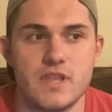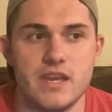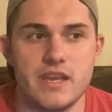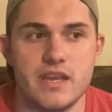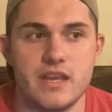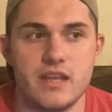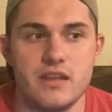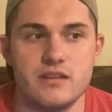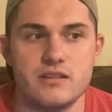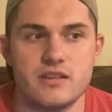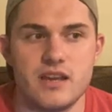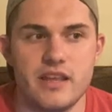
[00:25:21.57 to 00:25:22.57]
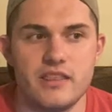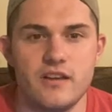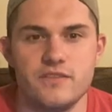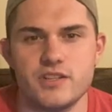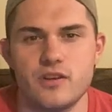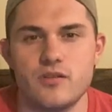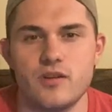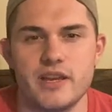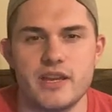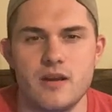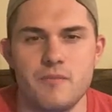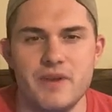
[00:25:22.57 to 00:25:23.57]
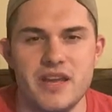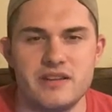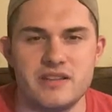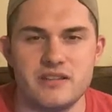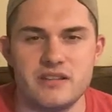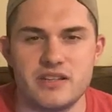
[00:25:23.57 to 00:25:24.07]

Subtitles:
And I'd love to go to, like, an abandoned,